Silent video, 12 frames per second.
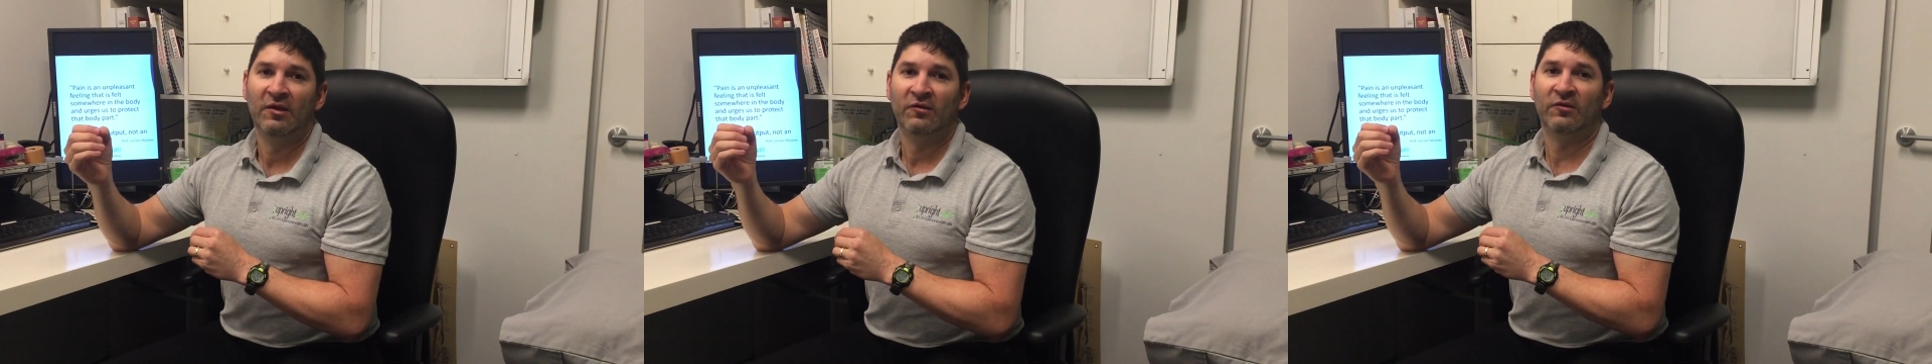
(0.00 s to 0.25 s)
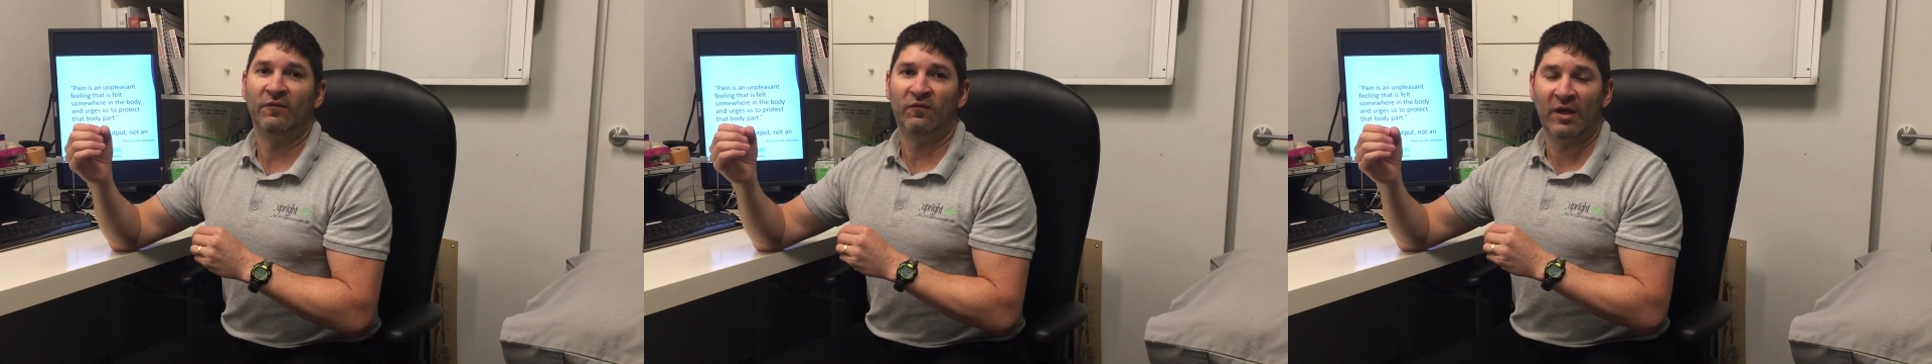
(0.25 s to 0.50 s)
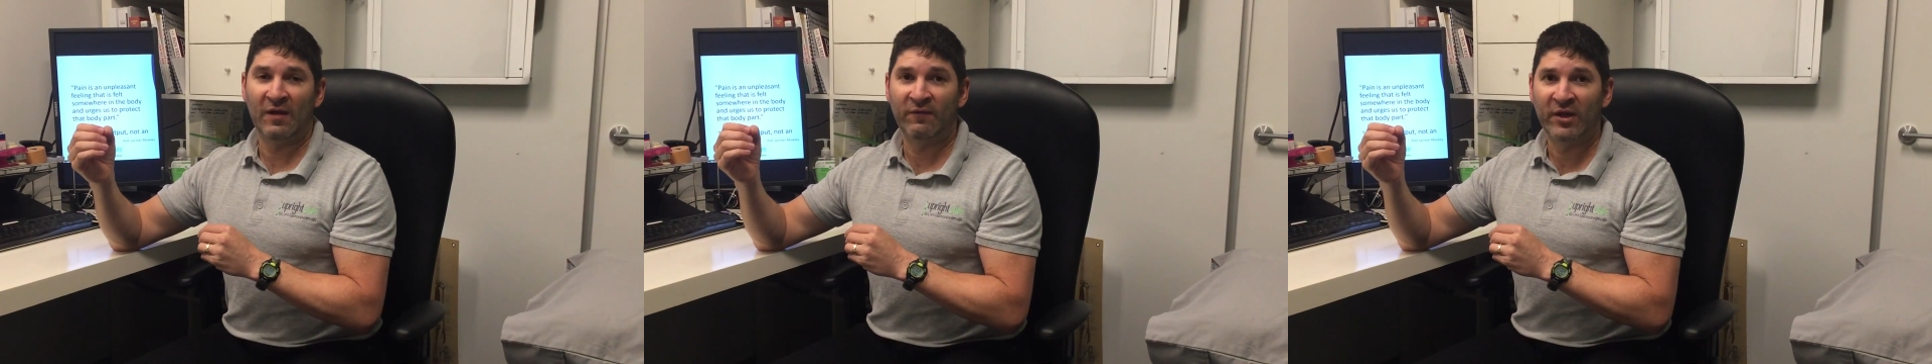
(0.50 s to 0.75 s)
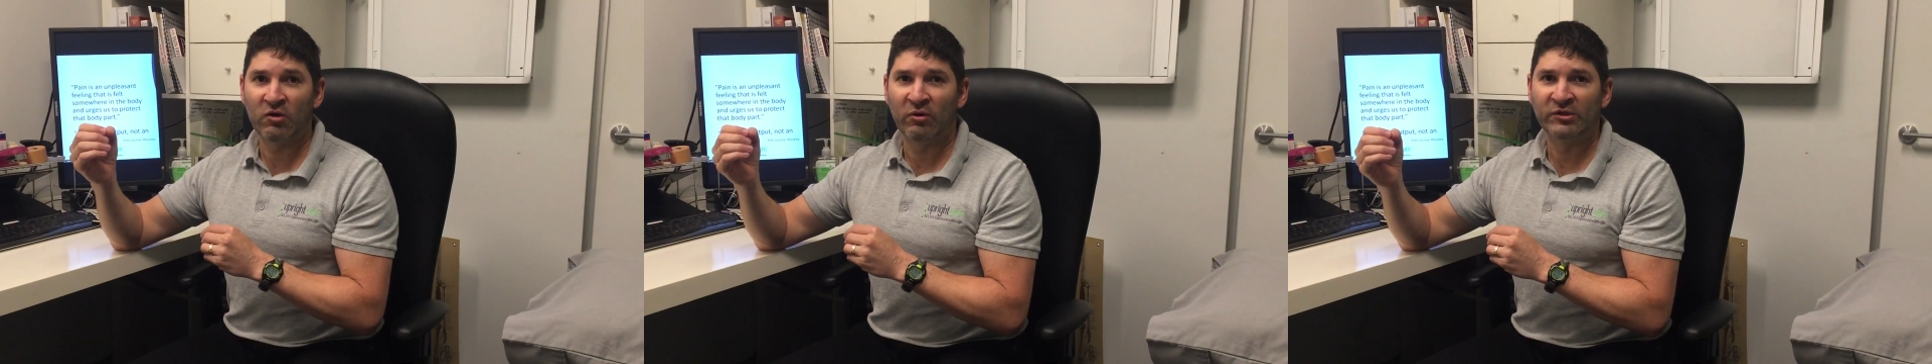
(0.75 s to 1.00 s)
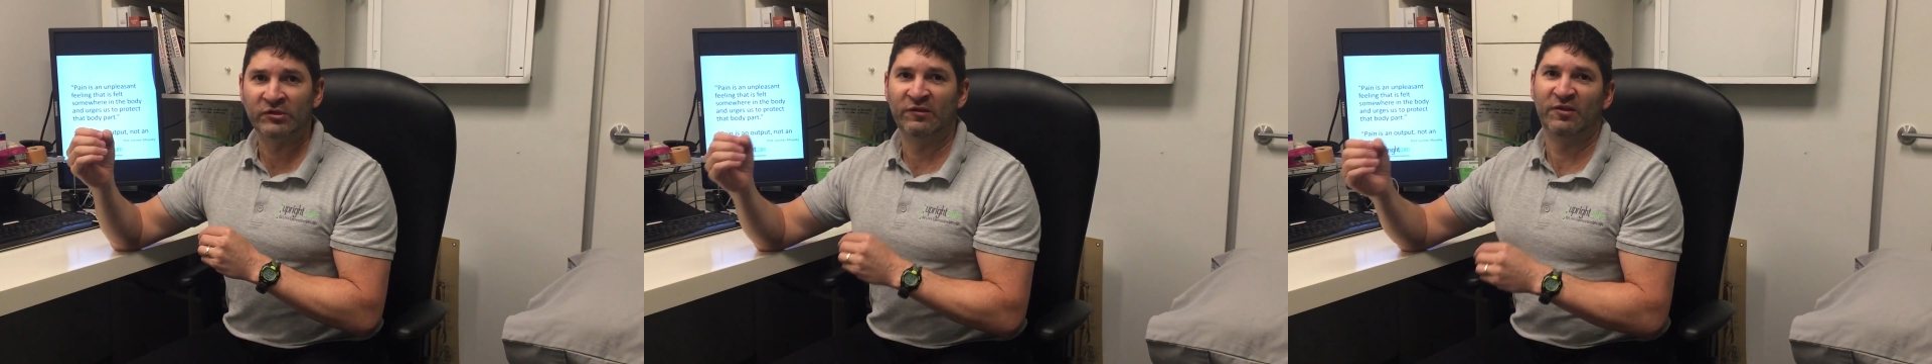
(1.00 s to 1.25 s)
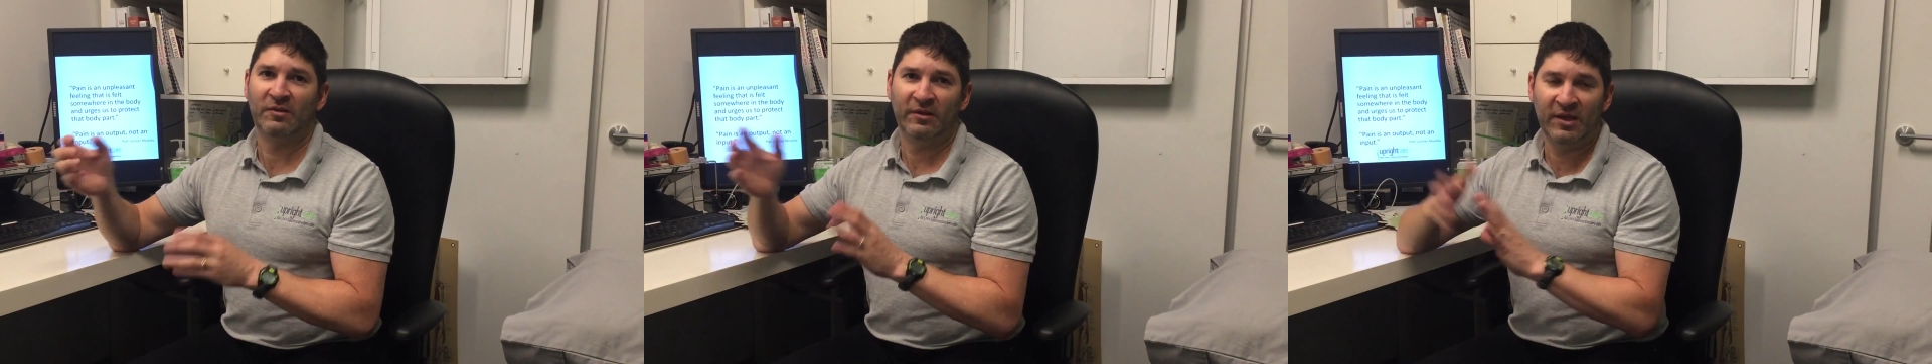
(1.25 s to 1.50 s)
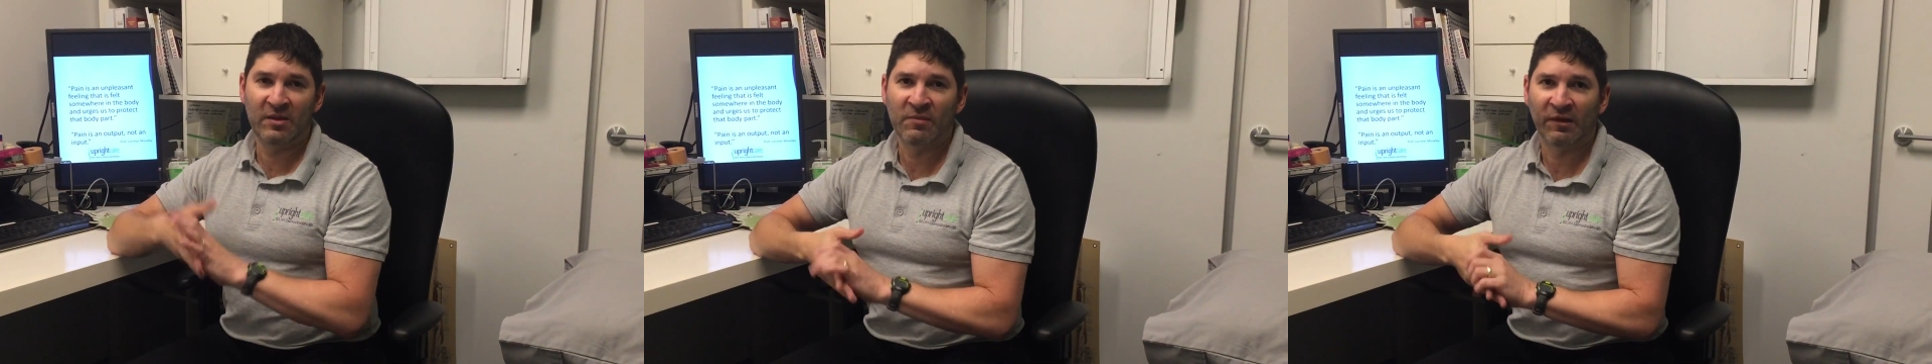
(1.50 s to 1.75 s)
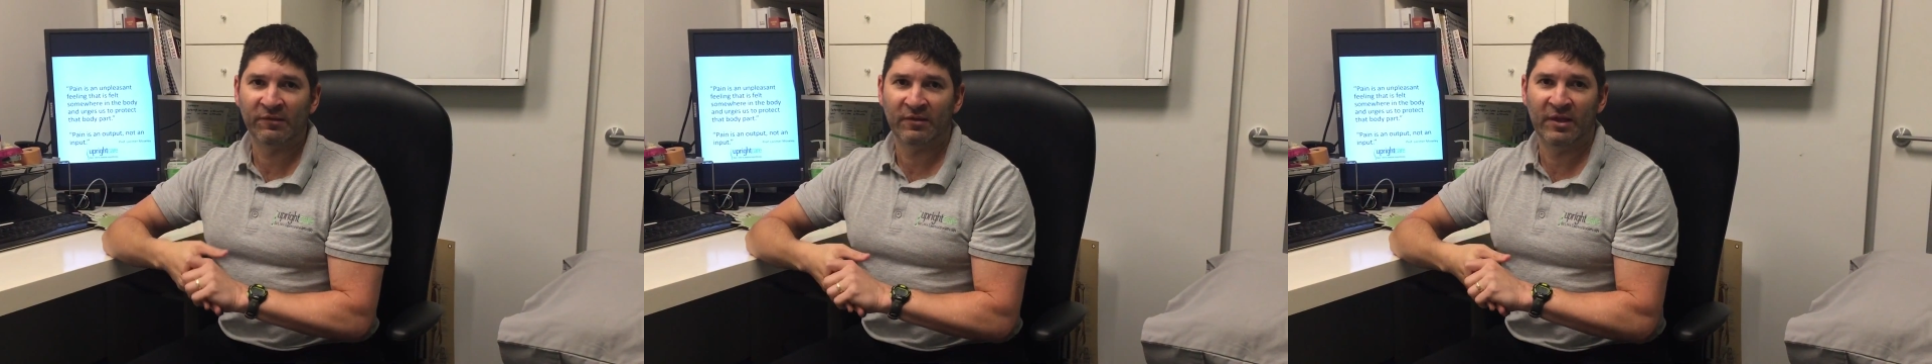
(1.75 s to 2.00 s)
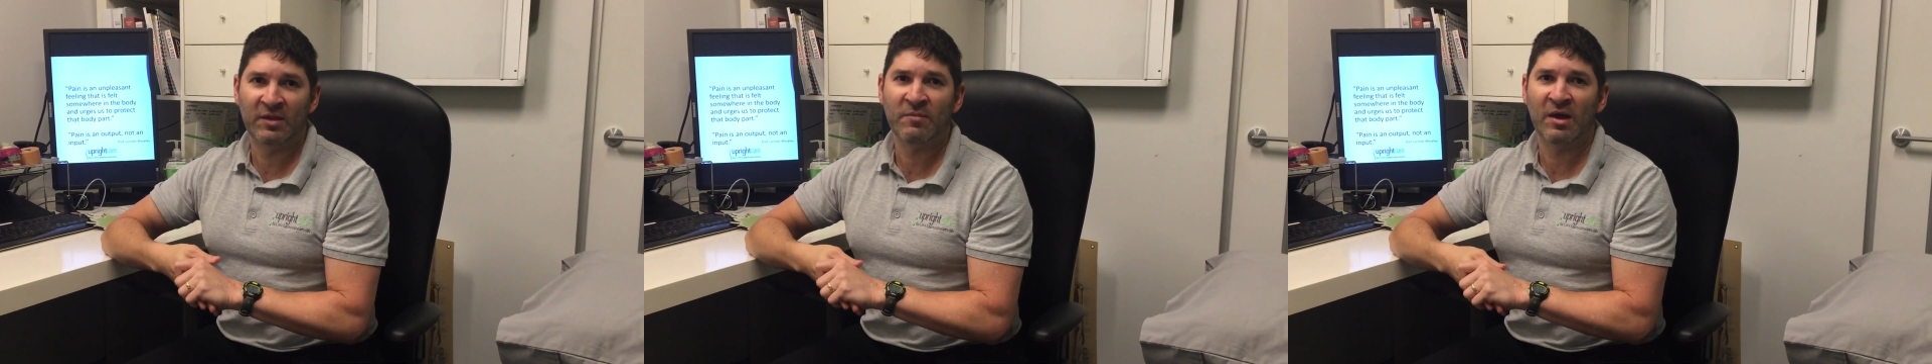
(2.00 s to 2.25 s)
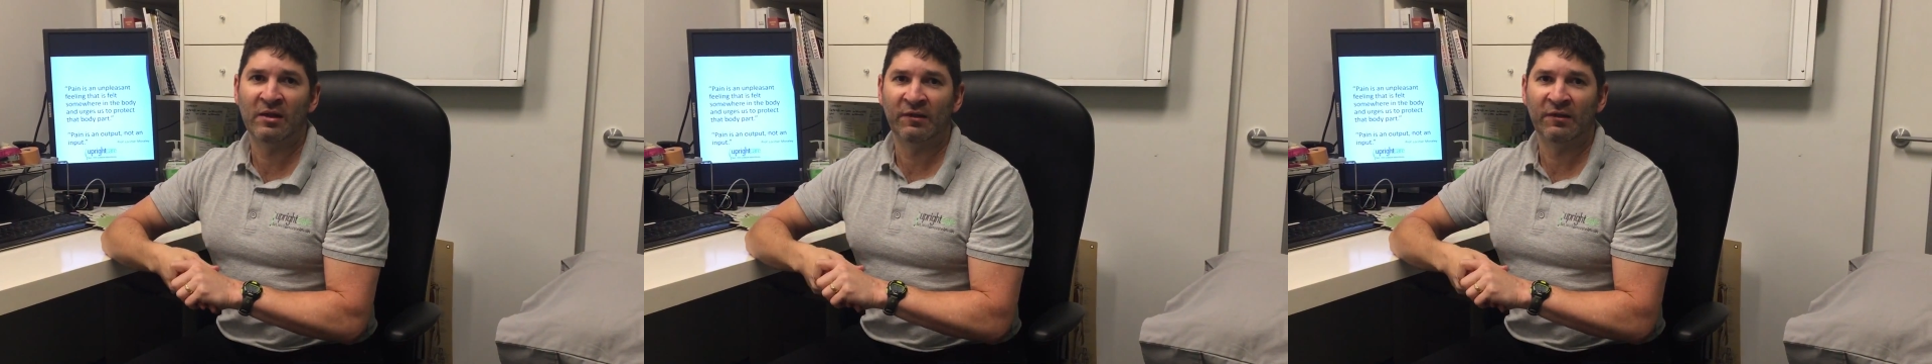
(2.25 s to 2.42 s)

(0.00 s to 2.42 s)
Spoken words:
So if you have any questions, email